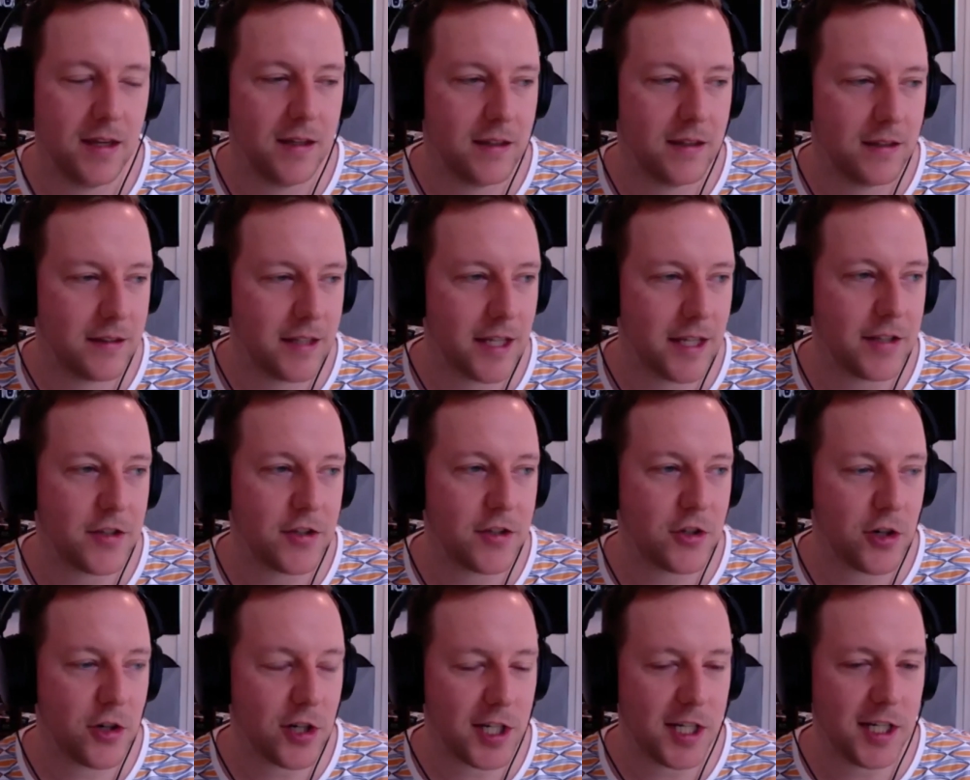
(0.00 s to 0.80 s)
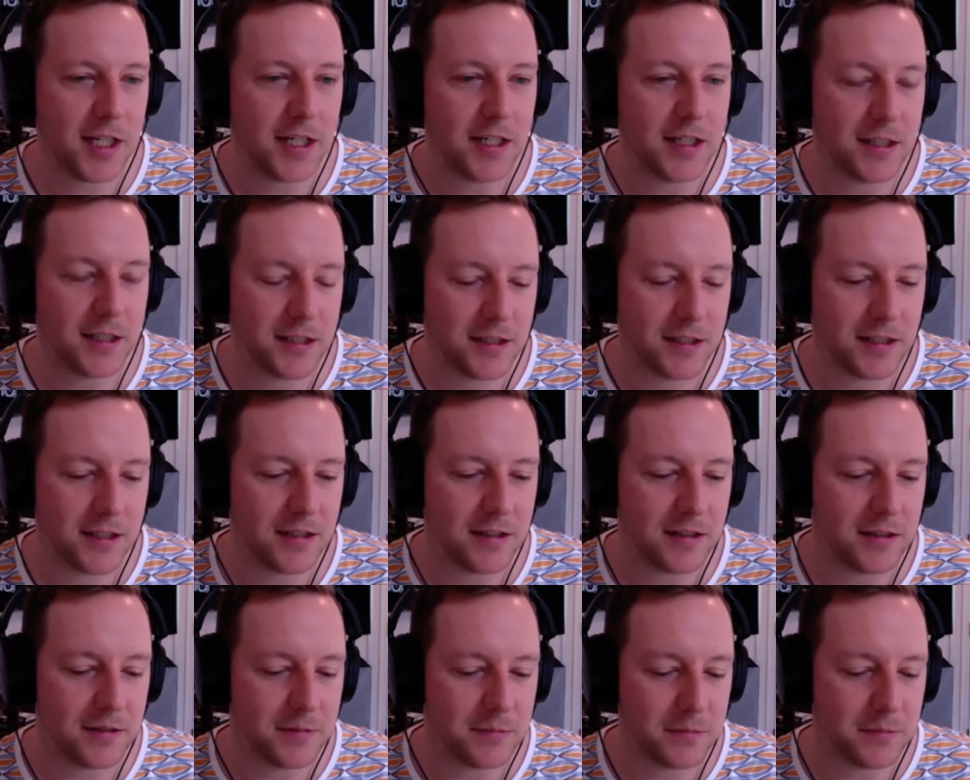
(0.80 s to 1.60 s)
that's tricky.
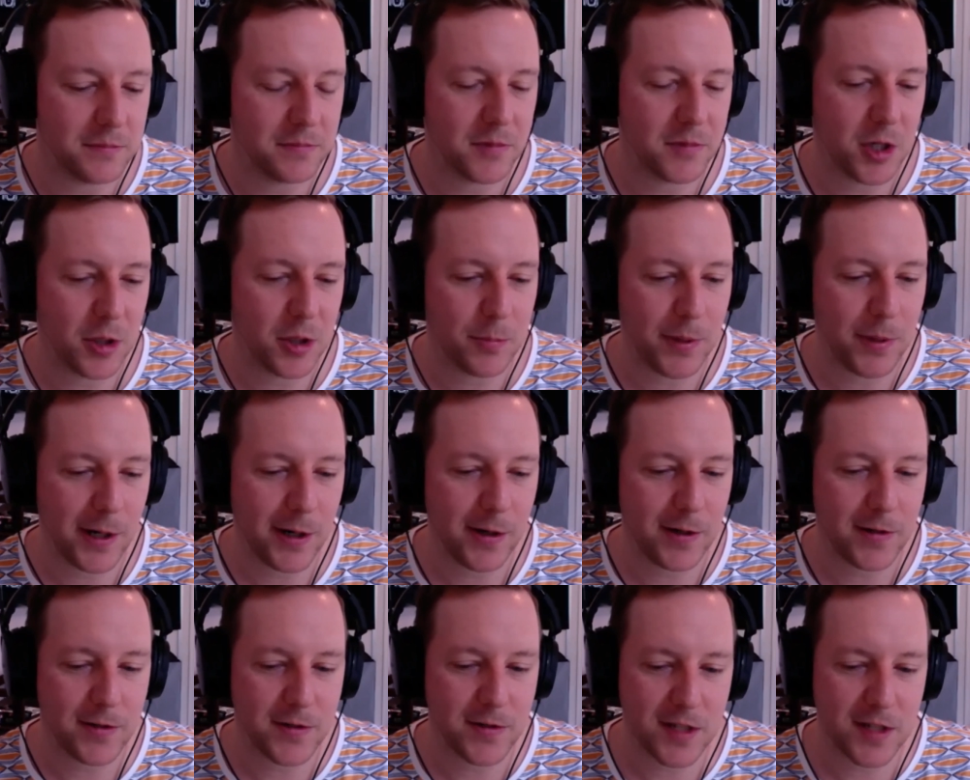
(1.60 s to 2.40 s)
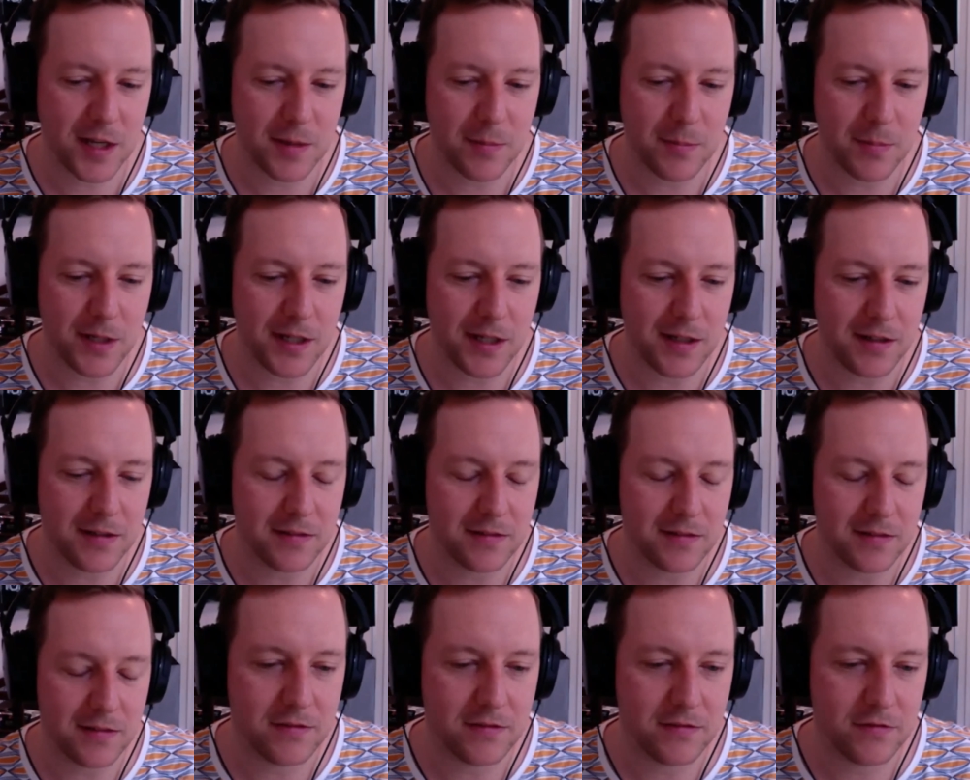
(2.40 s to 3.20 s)
Our parents can be
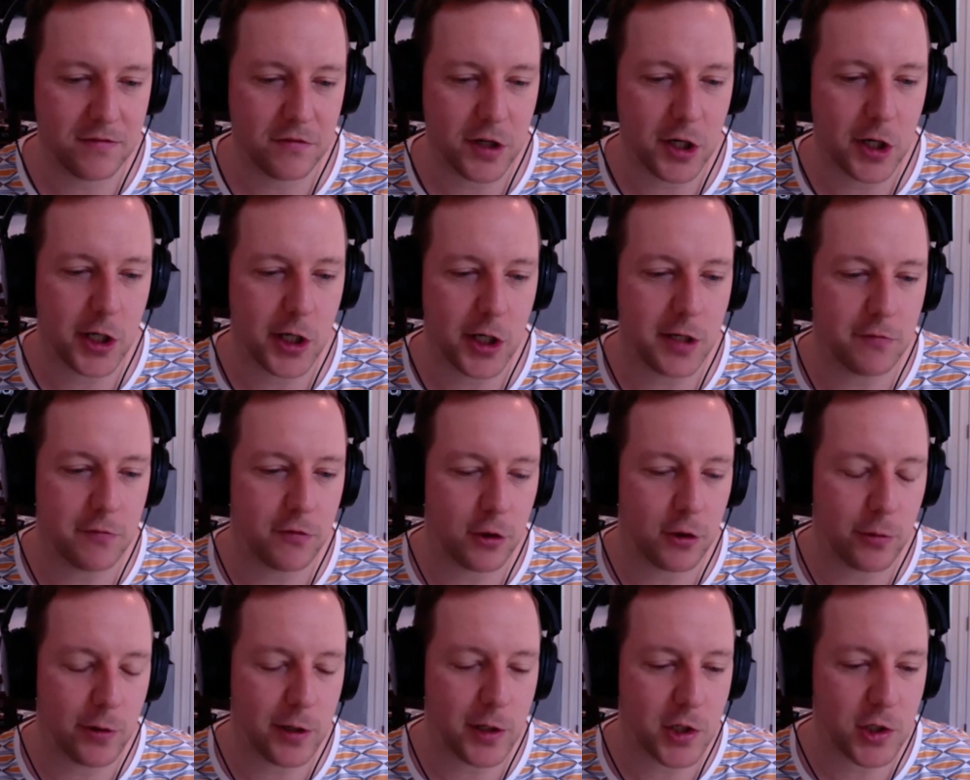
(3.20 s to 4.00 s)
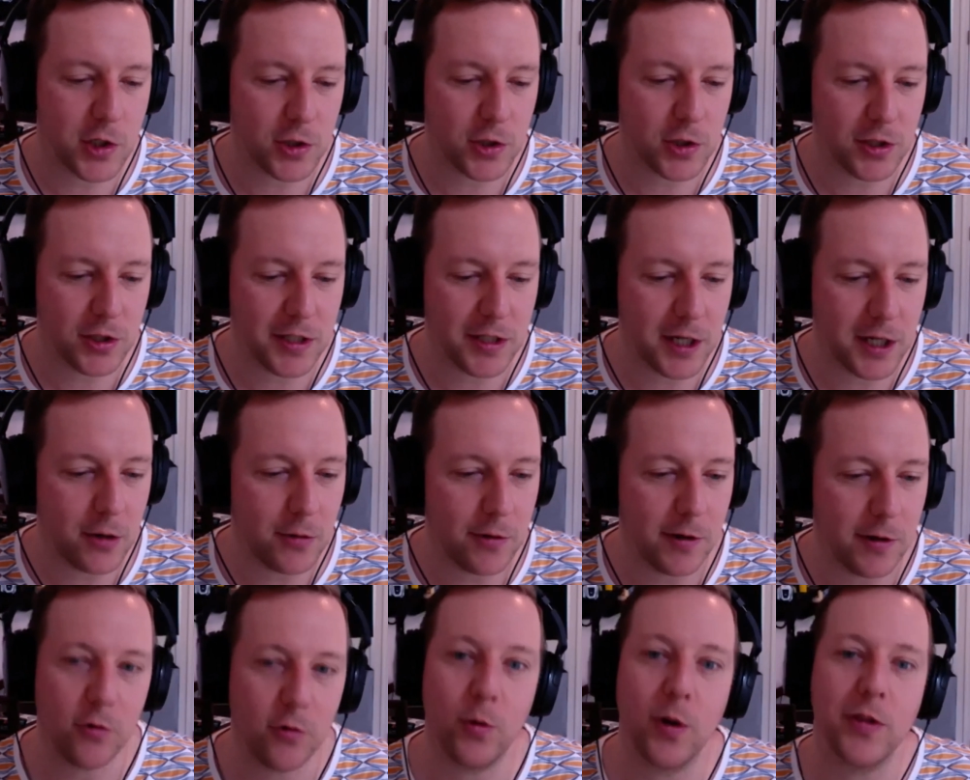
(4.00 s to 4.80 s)
very influential, and they
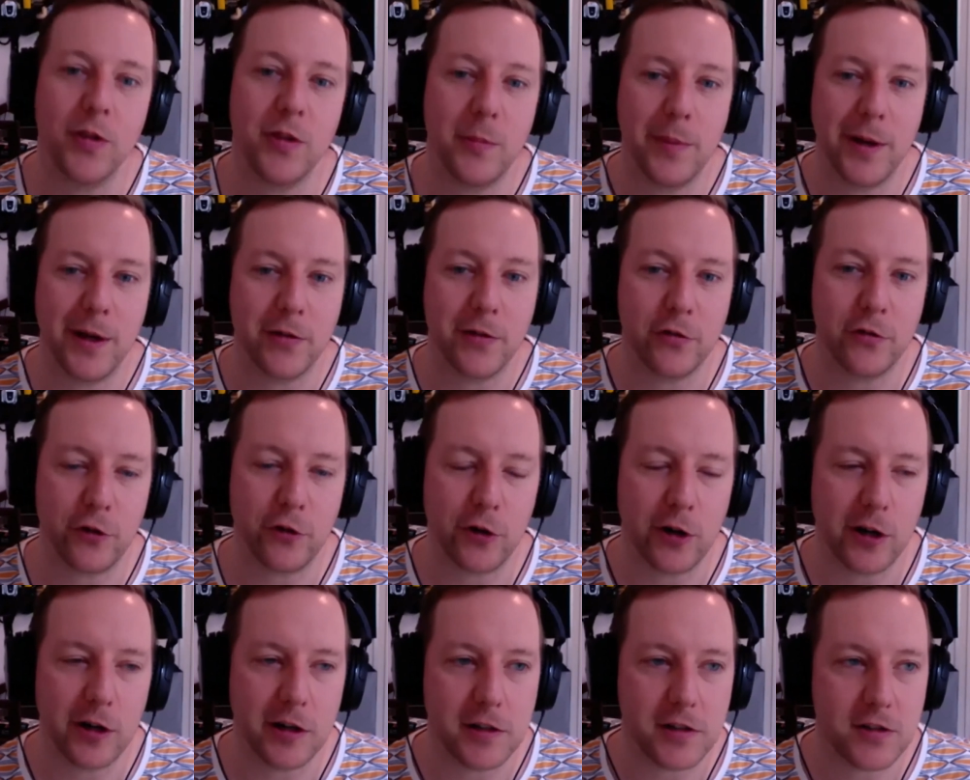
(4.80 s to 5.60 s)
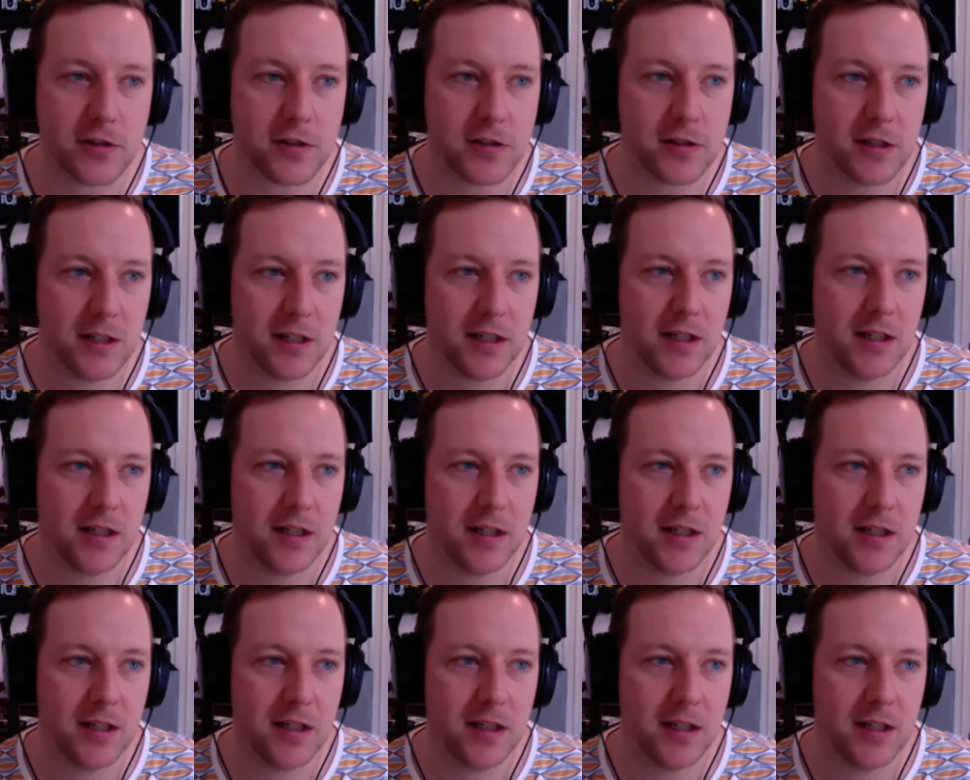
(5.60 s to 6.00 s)
always want the best for us.